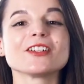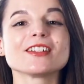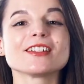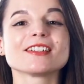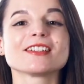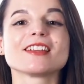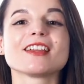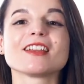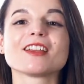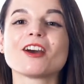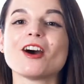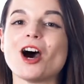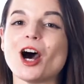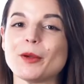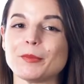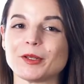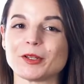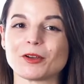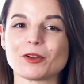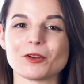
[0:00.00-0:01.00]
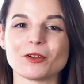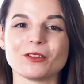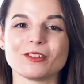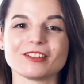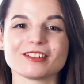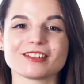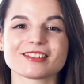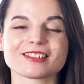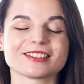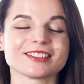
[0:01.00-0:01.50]
to say common
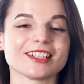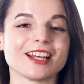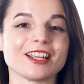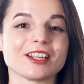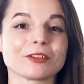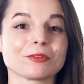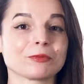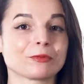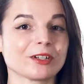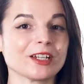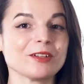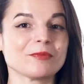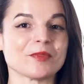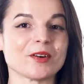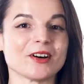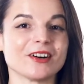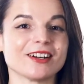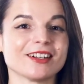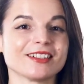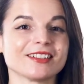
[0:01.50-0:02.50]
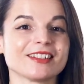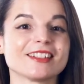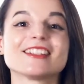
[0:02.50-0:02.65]
goals like read more,